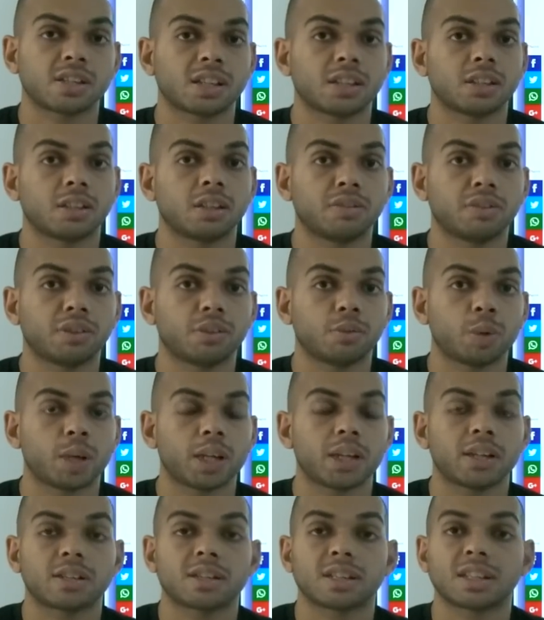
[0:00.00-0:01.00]
and the different
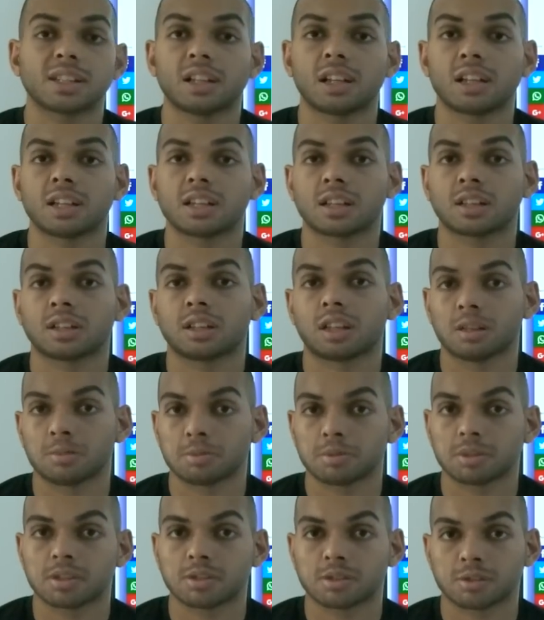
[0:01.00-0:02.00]
variants in the link in the
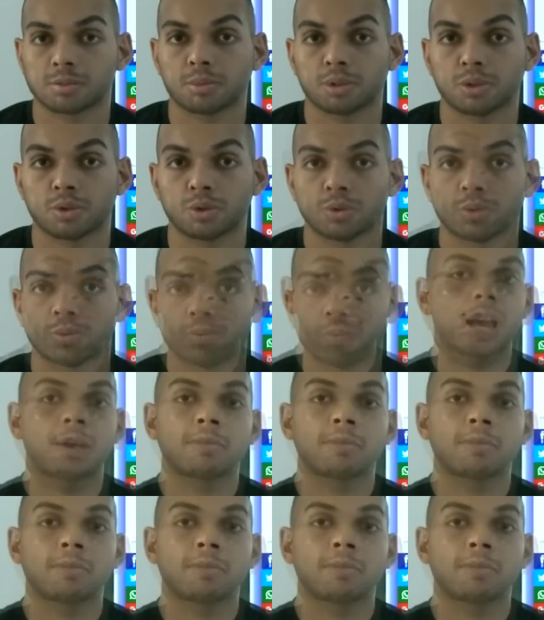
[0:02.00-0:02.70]
description below.